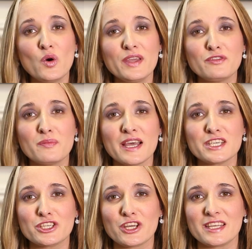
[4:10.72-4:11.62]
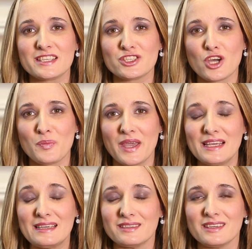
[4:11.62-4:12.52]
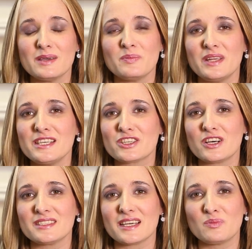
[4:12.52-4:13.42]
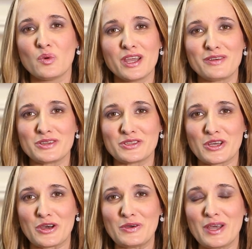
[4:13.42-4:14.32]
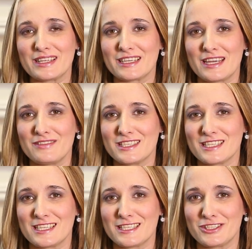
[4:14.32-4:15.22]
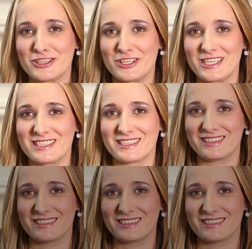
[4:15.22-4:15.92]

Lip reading: information on this topic, please contact Moya Rossouw at Gravenstein's Attorneys.